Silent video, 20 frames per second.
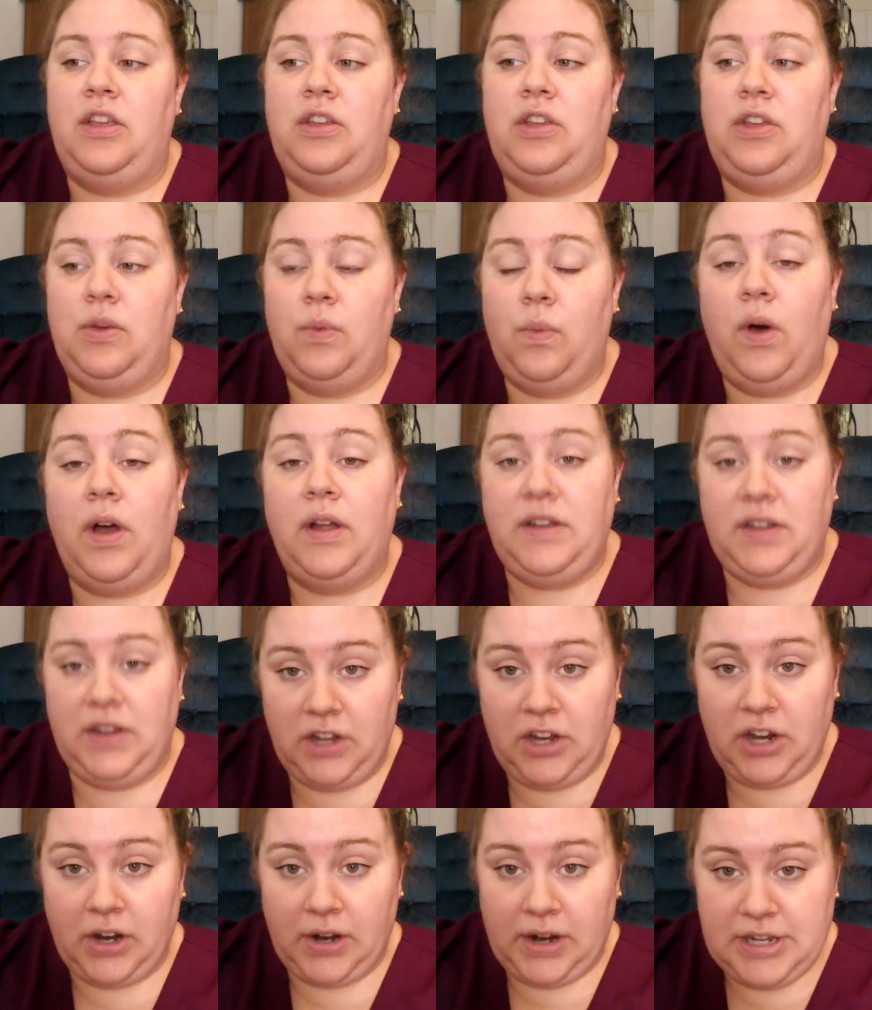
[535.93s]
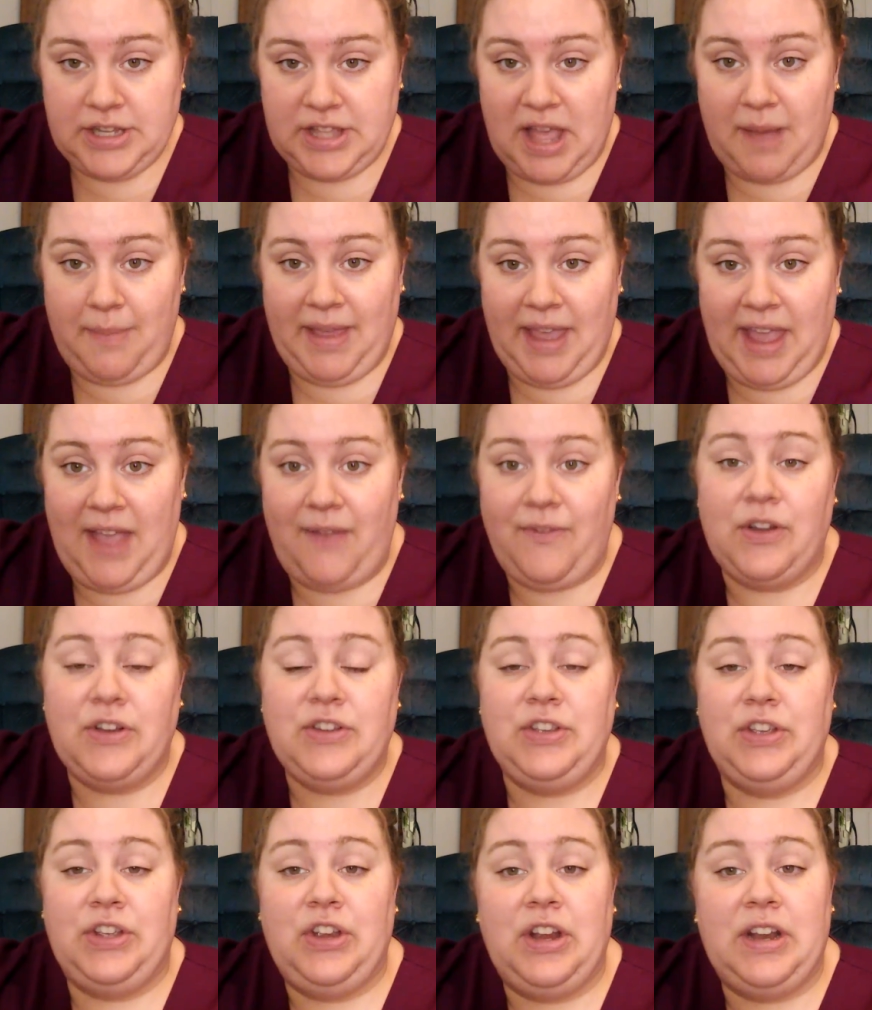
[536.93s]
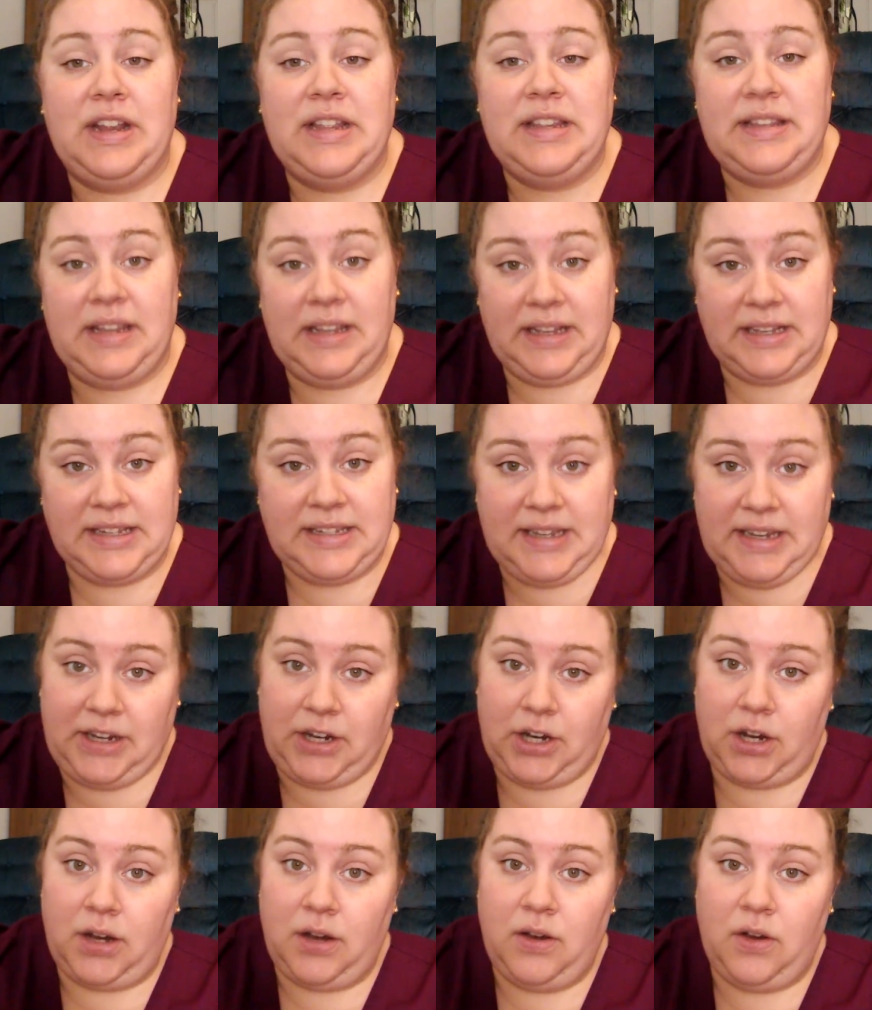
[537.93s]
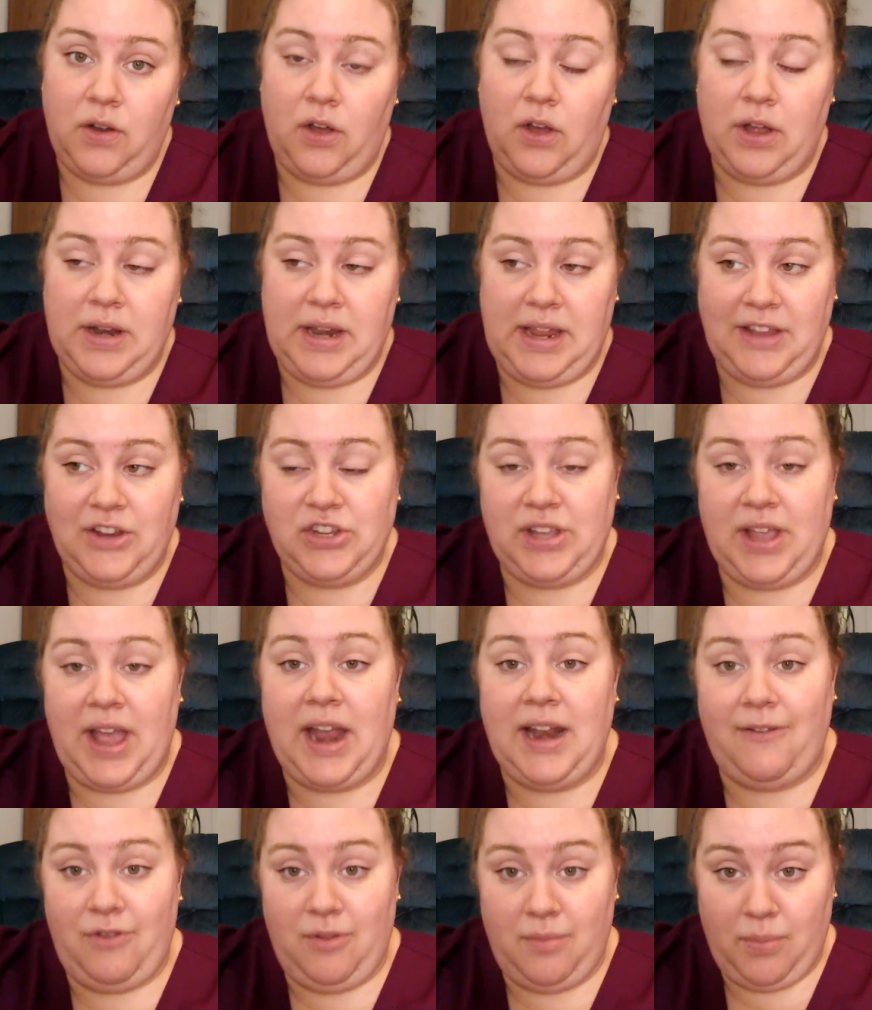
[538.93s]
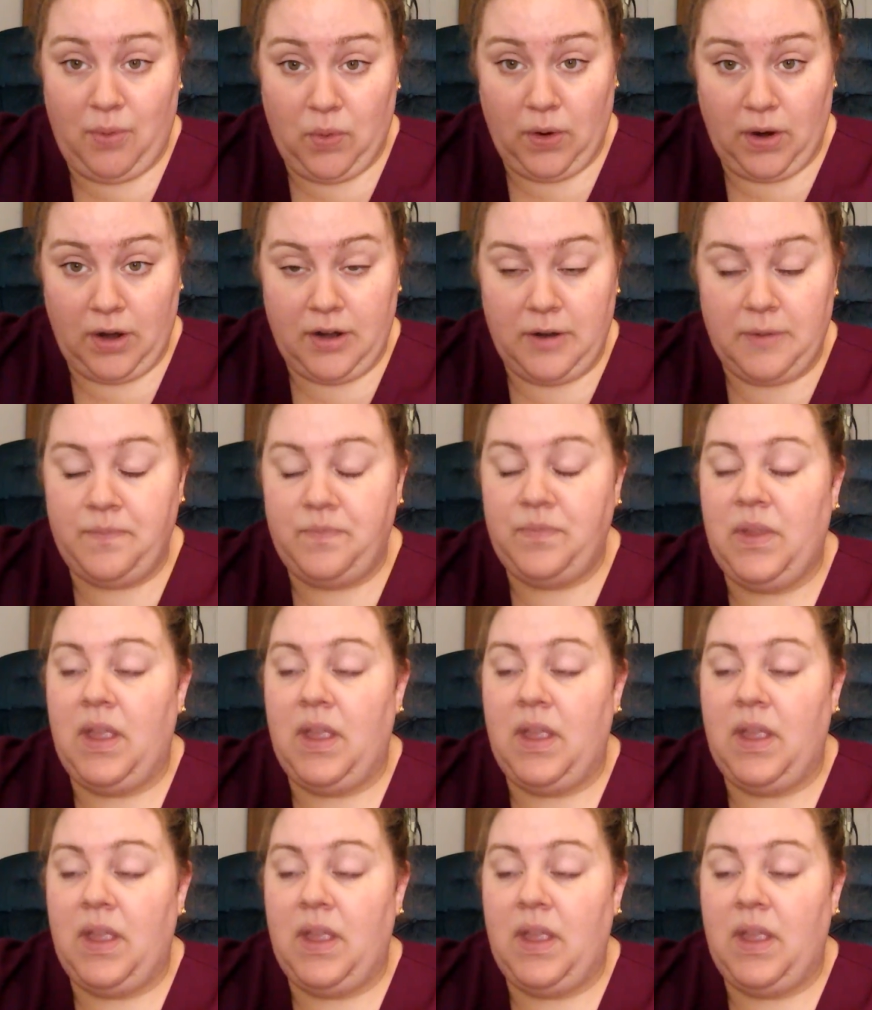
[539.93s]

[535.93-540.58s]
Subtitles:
you want to encourage that behavior, so you're going to stick a sticker on each side of the board.